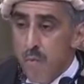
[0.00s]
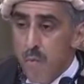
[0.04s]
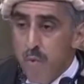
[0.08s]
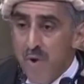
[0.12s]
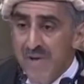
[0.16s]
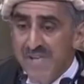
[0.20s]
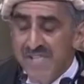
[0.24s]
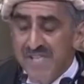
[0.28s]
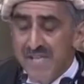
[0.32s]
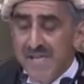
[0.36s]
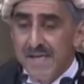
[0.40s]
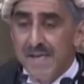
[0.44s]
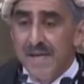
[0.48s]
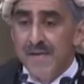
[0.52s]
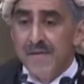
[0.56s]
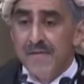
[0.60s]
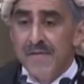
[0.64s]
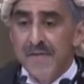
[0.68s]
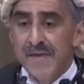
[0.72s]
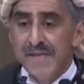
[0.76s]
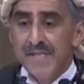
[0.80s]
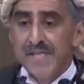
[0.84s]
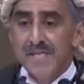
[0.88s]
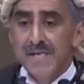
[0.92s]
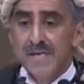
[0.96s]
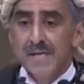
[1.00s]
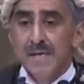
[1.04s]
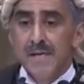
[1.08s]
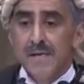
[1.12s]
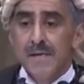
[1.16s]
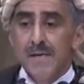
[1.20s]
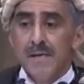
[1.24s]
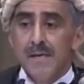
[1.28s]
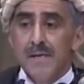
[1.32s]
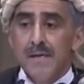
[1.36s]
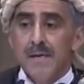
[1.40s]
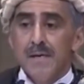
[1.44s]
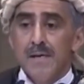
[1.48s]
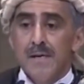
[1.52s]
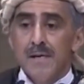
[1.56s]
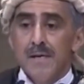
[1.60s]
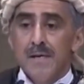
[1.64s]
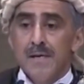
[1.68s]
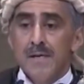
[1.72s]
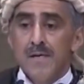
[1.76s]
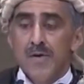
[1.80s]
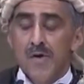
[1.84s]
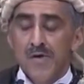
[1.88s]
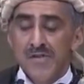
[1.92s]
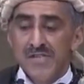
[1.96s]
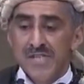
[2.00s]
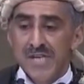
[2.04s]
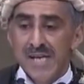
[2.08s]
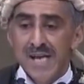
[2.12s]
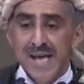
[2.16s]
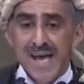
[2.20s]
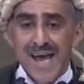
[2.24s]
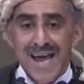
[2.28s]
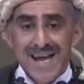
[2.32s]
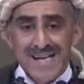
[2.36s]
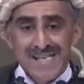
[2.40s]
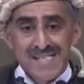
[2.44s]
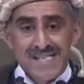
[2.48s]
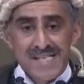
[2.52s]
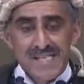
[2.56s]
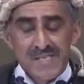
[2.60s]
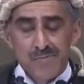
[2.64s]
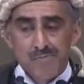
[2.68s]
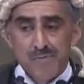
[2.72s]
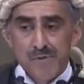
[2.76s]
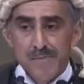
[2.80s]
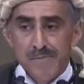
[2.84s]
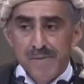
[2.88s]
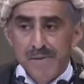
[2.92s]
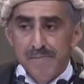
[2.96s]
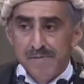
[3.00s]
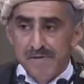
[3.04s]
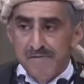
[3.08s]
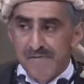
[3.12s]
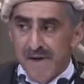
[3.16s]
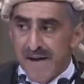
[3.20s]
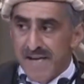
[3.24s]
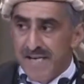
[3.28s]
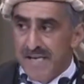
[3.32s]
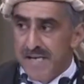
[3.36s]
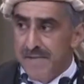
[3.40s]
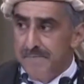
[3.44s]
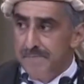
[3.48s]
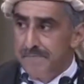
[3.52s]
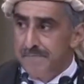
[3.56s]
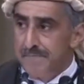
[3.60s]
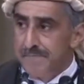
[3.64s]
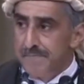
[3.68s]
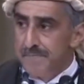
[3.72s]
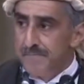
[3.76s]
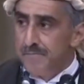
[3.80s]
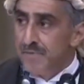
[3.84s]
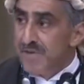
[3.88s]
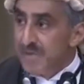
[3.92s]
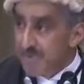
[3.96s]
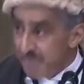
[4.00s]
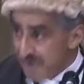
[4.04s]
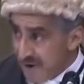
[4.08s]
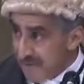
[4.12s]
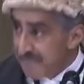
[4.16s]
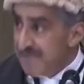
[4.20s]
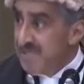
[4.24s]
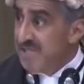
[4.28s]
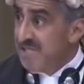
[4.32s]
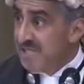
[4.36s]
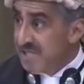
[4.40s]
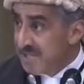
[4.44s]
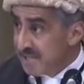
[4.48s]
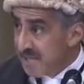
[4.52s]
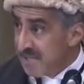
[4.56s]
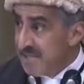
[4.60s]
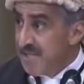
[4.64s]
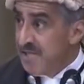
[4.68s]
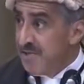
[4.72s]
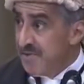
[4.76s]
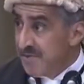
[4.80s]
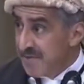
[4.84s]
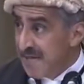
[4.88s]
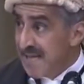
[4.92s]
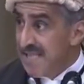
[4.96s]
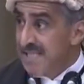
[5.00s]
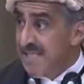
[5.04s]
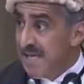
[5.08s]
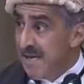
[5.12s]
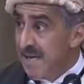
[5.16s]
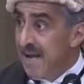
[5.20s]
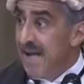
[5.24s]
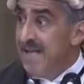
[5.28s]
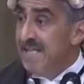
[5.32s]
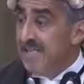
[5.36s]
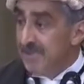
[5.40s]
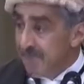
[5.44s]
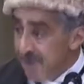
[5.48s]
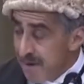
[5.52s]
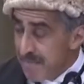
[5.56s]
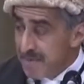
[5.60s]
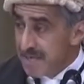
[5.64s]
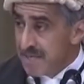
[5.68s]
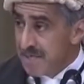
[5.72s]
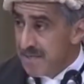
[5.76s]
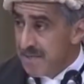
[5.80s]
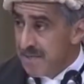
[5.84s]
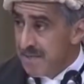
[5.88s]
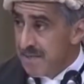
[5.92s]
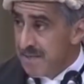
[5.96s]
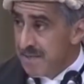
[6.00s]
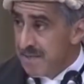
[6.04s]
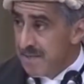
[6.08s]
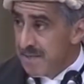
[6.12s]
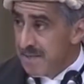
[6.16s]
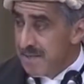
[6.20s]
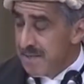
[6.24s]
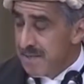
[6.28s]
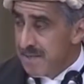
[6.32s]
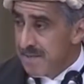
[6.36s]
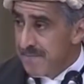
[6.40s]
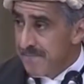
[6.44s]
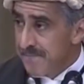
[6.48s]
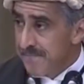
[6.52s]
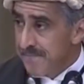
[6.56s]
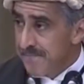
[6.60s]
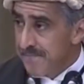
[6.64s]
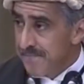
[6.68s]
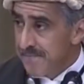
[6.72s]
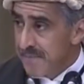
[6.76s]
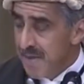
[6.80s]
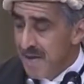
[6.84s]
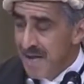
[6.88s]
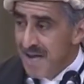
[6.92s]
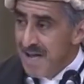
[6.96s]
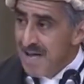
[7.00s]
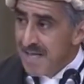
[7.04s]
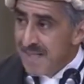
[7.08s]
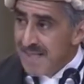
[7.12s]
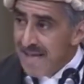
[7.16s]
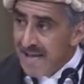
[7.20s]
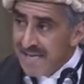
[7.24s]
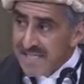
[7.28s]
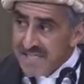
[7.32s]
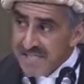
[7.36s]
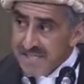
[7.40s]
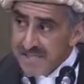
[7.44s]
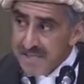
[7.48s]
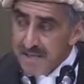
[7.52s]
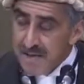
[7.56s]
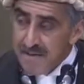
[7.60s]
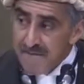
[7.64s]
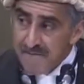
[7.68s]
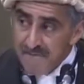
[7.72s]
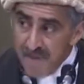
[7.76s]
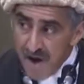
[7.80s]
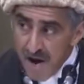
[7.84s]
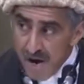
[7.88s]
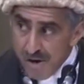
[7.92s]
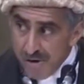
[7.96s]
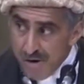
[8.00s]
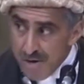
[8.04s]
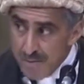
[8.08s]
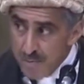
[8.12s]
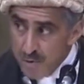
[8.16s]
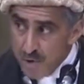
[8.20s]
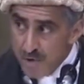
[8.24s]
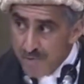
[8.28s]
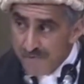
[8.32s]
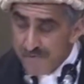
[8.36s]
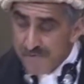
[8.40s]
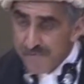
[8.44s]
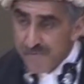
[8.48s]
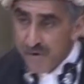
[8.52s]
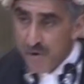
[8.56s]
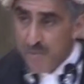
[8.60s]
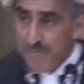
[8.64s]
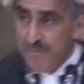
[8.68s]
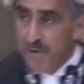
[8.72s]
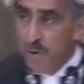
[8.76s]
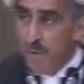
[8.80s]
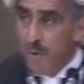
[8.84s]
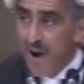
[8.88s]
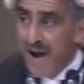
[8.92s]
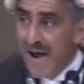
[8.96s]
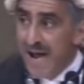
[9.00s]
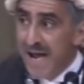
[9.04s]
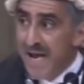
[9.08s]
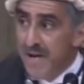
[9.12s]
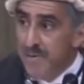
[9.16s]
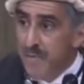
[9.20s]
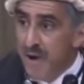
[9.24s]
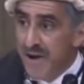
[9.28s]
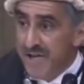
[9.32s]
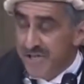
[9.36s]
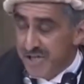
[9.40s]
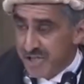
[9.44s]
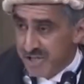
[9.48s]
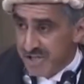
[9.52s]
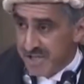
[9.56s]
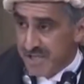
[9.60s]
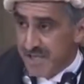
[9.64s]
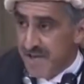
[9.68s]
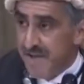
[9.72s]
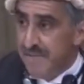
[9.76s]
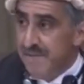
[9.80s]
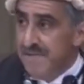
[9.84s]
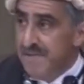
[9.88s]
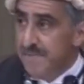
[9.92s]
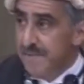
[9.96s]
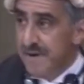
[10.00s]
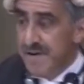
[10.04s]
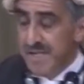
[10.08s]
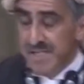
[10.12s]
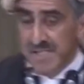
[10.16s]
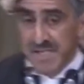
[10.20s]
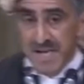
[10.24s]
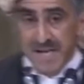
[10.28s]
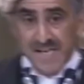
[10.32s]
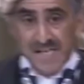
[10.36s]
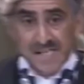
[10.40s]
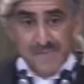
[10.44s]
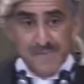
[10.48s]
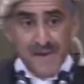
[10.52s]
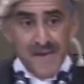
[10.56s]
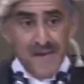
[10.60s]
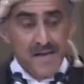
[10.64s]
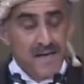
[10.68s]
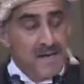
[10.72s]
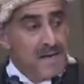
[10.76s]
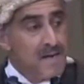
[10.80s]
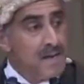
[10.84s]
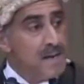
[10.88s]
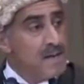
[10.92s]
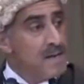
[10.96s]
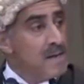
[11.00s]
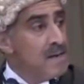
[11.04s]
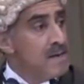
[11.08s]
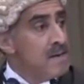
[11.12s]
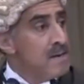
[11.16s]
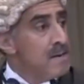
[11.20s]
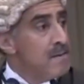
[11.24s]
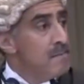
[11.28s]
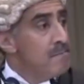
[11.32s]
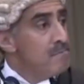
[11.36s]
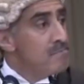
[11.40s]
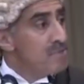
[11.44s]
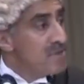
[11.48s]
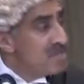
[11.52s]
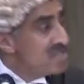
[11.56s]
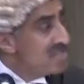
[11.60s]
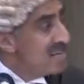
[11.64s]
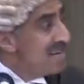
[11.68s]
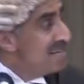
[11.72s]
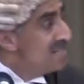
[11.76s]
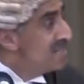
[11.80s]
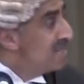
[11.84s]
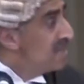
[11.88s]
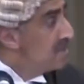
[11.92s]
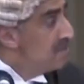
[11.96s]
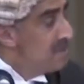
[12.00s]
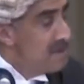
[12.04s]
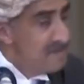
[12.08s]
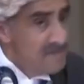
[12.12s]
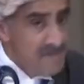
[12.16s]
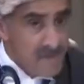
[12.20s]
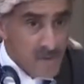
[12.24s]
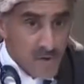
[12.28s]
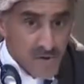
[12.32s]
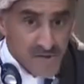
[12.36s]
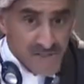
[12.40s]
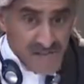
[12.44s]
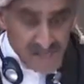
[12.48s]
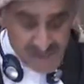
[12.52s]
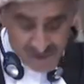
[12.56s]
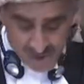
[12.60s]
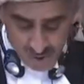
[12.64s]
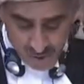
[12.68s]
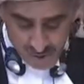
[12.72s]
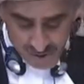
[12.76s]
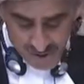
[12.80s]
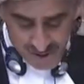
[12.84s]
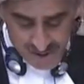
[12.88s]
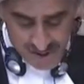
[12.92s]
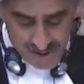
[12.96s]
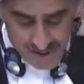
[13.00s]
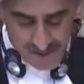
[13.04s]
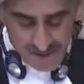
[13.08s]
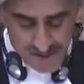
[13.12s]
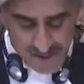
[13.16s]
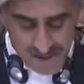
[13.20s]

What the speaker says: was that consular access would be provided with reference to the 2008 agreement. That's far removed from the way in which the government of Pakistan is being presented before this court.